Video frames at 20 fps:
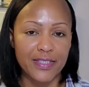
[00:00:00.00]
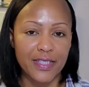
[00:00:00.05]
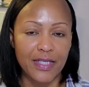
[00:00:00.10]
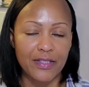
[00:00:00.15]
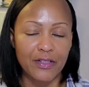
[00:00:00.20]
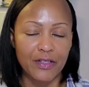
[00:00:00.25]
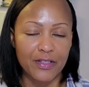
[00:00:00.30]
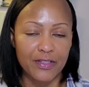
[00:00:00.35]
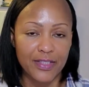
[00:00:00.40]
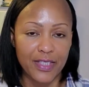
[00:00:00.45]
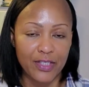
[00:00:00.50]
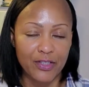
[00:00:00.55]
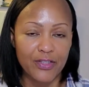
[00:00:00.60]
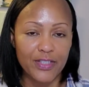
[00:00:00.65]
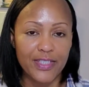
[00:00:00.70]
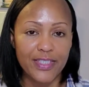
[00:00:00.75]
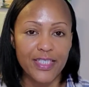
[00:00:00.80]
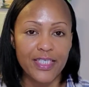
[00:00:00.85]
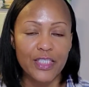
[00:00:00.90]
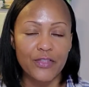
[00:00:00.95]
and the
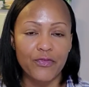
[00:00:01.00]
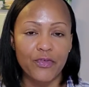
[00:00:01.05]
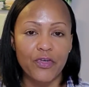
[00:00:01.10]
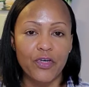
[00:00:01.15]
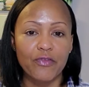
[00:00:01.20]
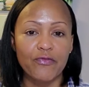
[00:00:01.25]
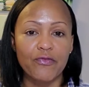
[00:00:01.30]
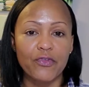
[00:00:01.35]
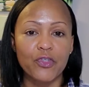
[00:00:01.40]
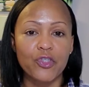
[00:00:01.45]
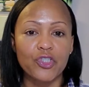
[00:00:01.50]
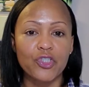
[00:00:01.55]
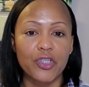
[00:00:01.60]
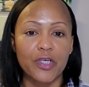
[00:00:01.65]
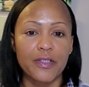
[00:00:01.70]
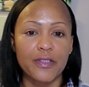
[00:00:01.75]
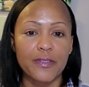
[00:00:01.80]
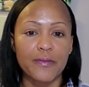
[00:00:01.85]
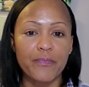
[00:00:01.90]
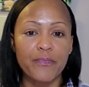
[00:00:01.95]
second C is for
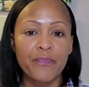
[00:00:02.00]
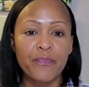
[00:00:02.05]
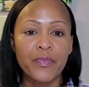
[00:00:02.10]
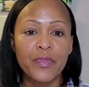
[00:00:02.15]
conversions.